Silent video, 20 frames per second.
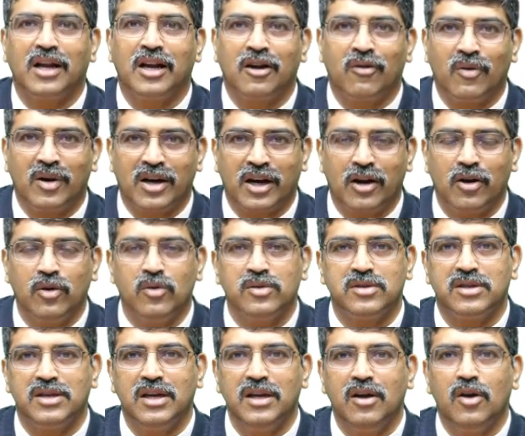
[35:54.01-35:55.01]
It will reduce
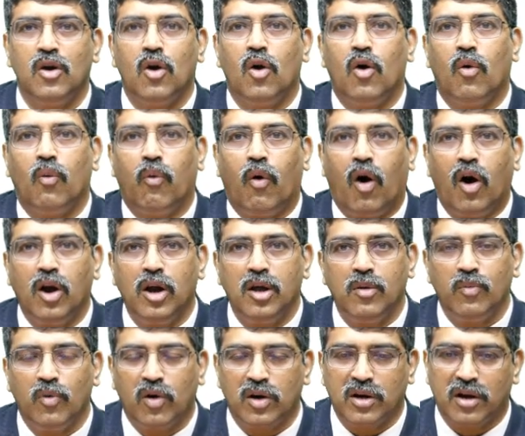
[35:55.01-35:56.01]
the
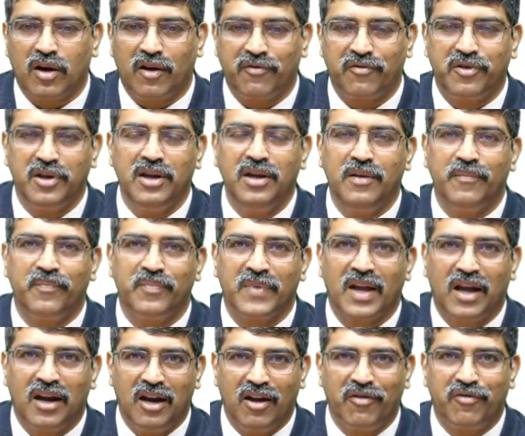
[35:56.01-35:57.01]
volume work of the
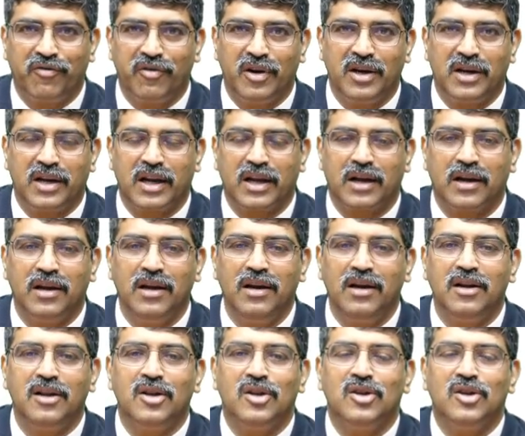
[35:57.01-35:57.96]
left ventricle.